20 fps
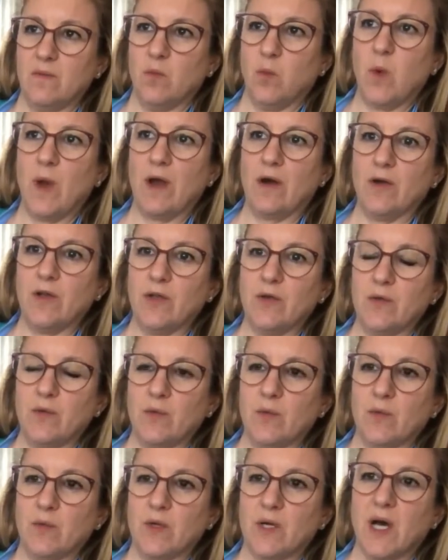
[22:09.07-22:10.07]
where
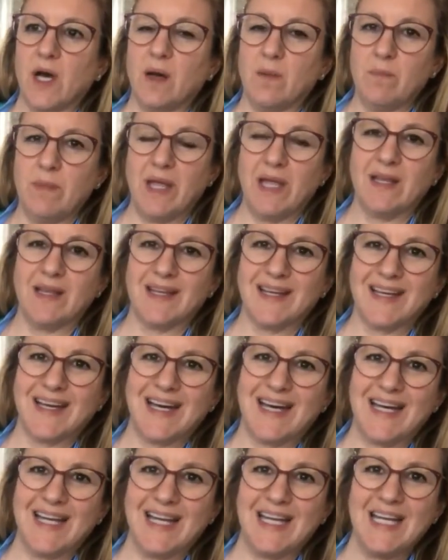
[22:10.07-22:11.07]
you make the
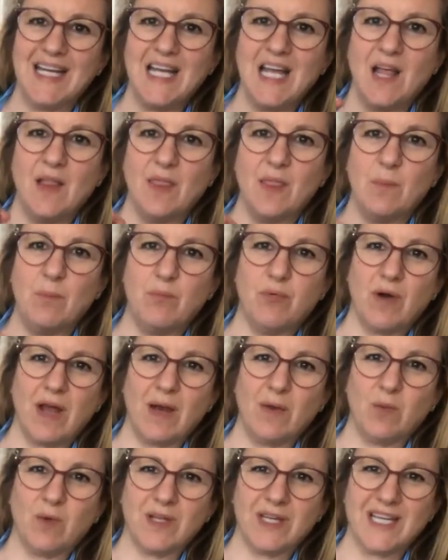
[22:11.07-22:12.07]
cut, the
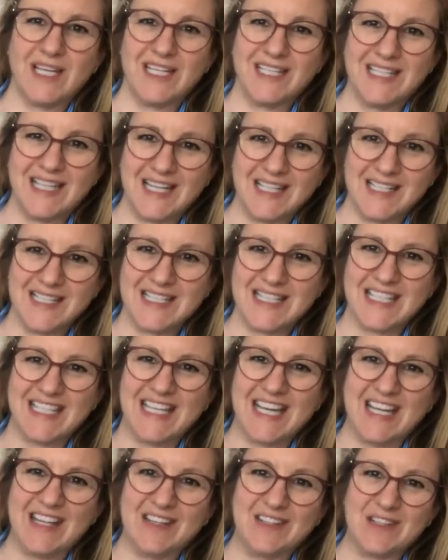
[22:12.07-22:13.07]
bread will condense
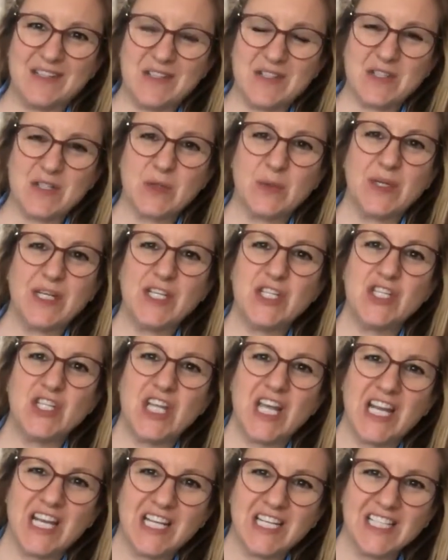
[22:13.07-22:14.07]
together and squish,
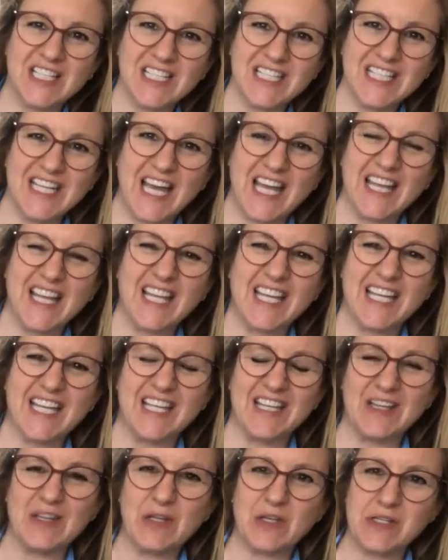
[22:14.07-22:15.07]
and it'll get
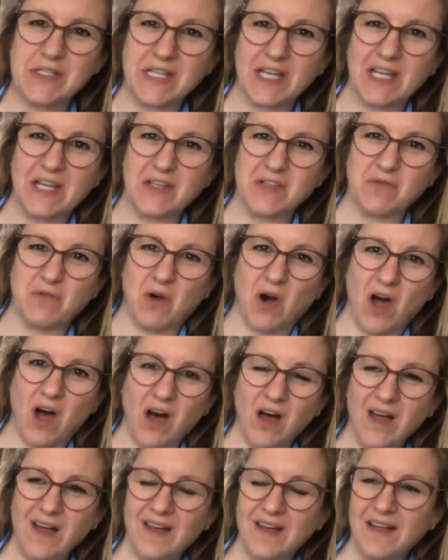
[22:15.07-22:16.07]
it looks like it's
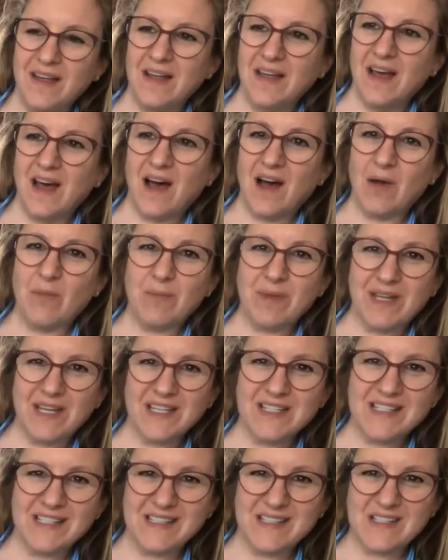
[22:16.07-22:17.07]
raw
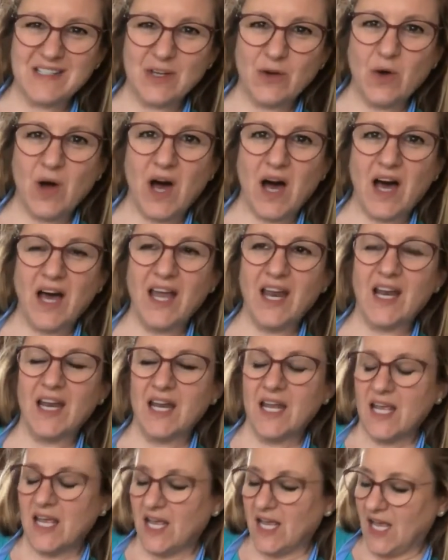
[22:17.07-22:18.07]
because it's so hot.
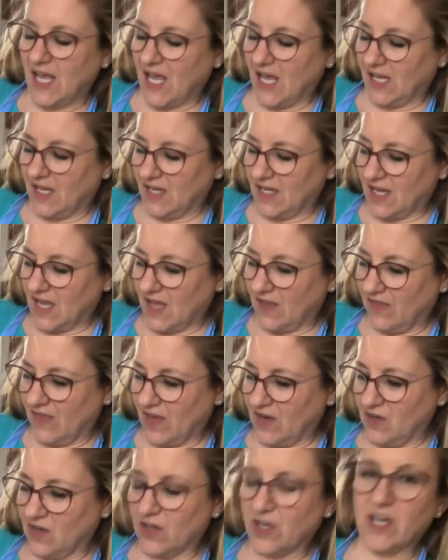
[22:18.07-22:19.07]
And
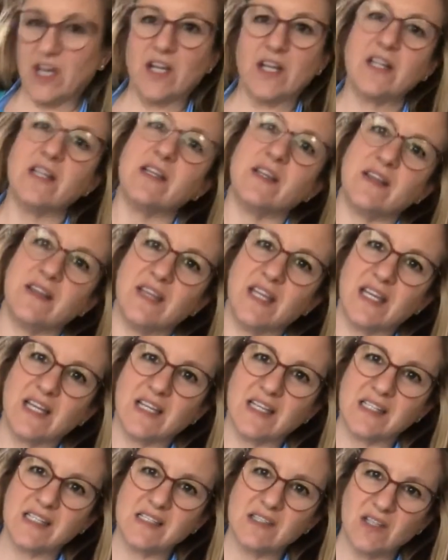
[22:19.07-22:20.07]
then you're gonna think
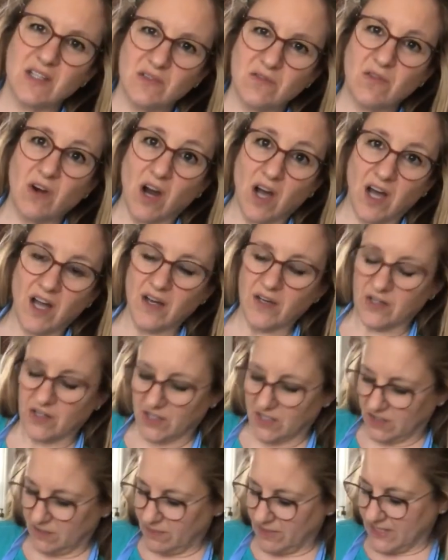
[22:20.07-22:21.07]
it's raw and you're
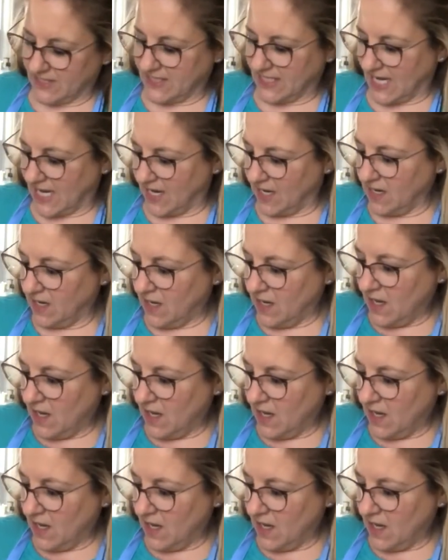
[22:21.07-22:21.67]
gonna be sad.